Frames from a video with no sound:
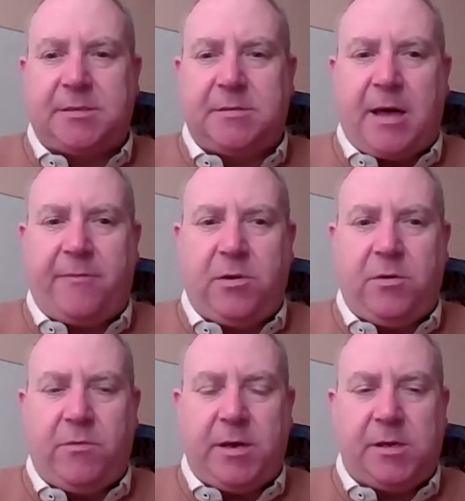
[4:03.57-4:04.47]
an
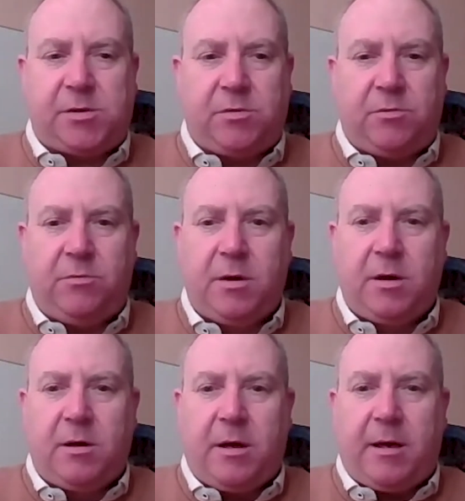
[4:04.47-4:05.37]
avenue into
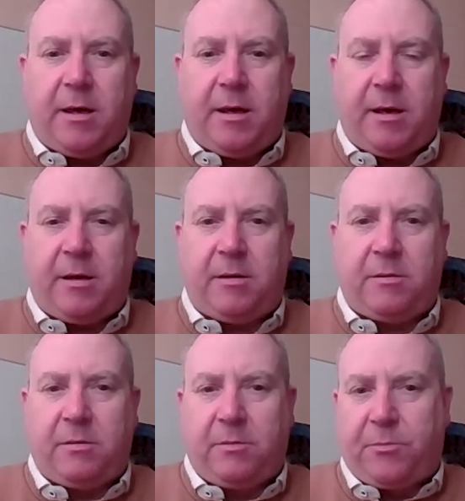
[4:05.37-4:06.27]

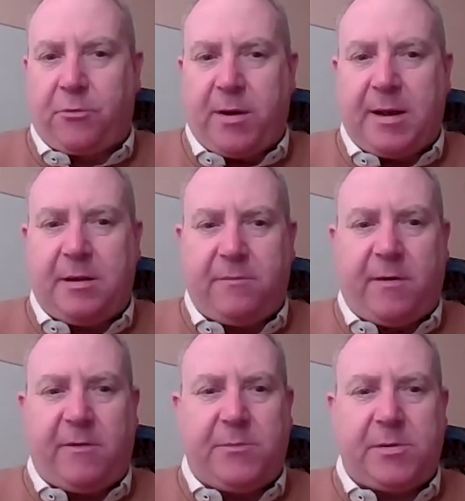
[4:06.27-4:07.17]
parental
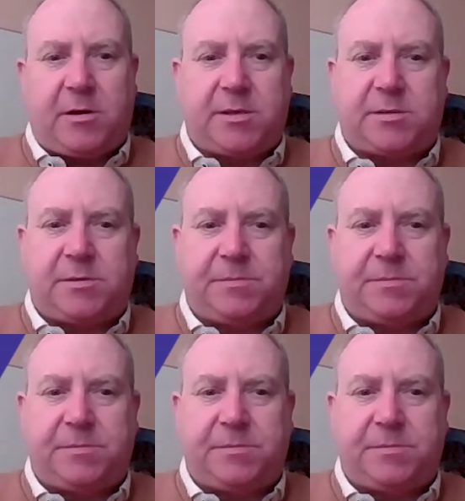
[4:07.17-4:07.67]
involvement also.